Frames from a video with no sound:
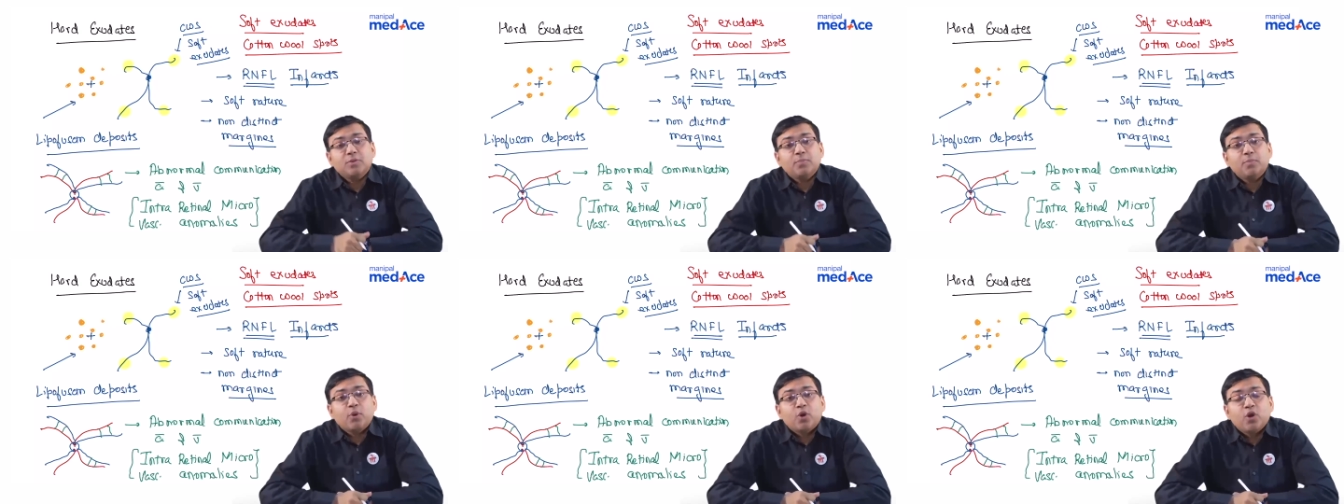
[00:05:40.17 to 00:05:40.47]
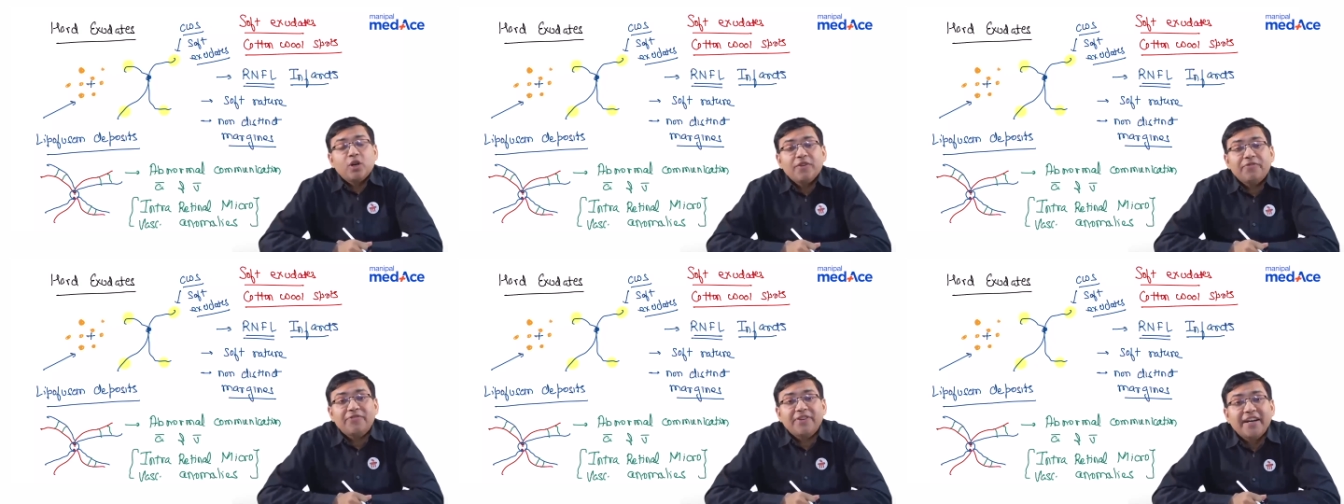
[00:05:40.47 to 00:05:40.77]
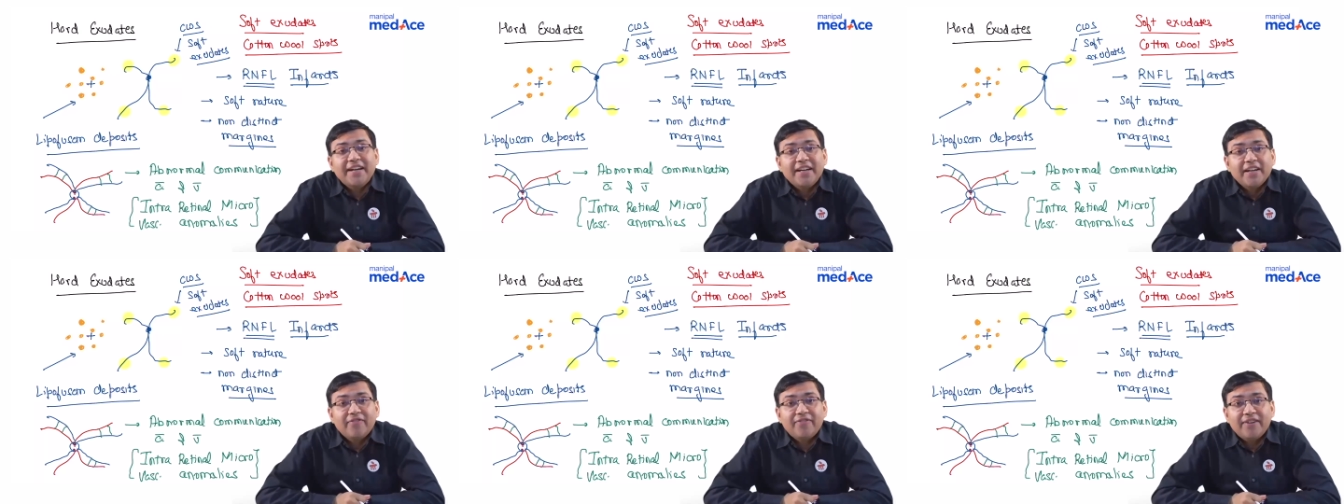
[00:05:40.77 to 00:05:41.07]

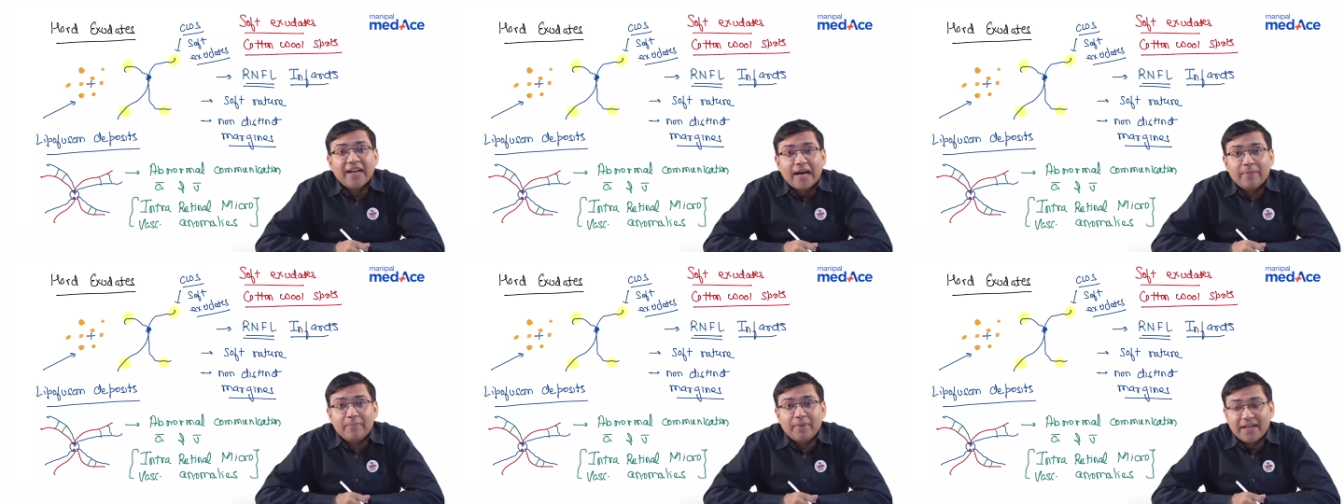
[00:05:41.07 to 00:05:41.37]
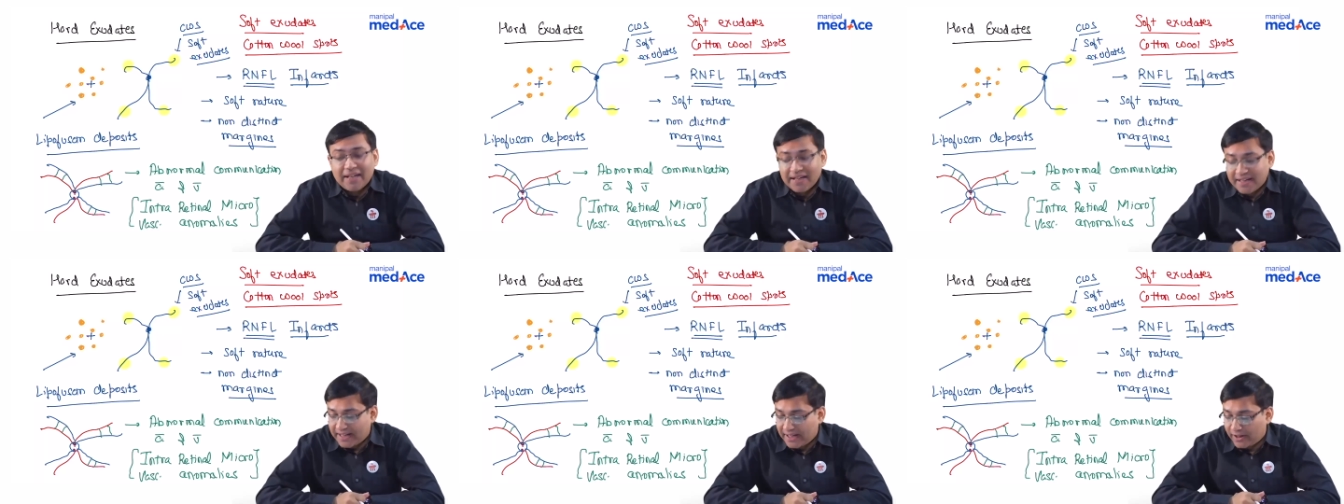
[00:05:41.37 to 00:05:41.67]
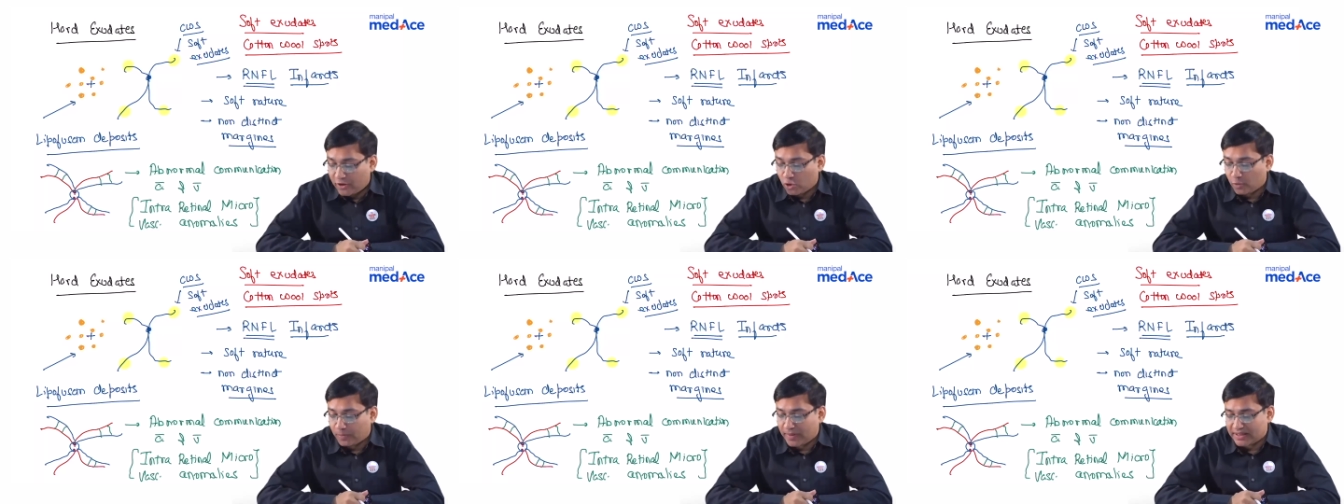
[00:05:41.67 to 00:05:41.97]
proliferative diabetic
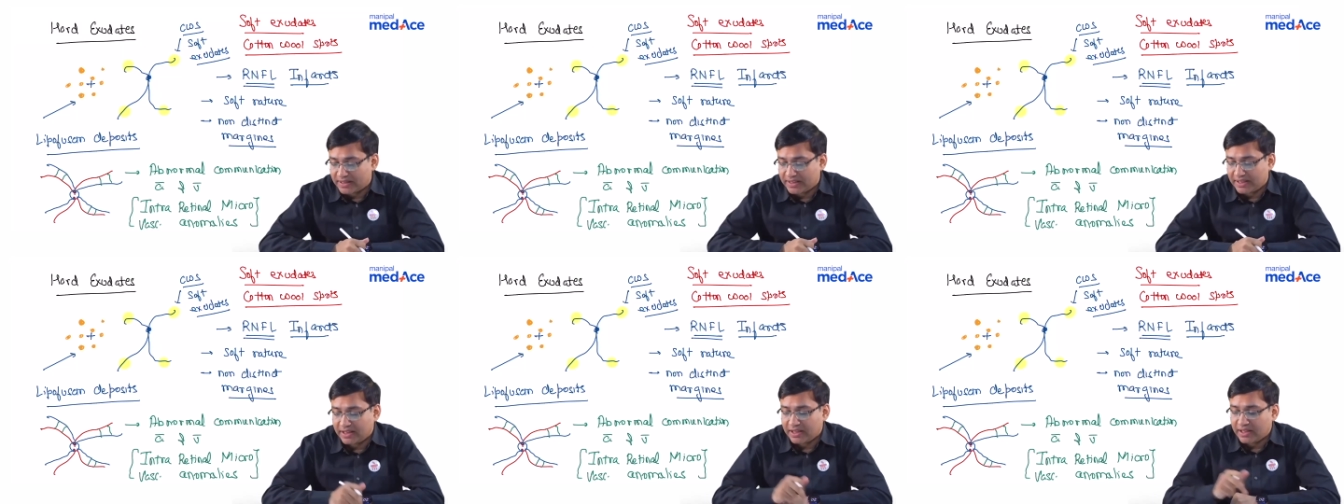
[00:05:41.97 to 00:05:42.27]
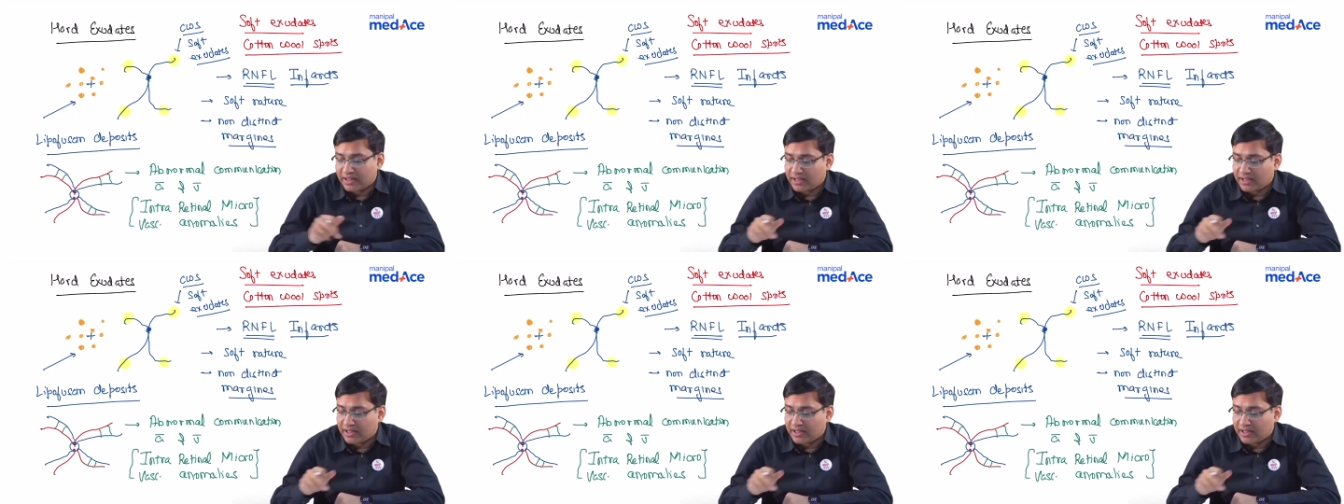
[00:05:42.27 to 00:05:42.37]
retinopathy.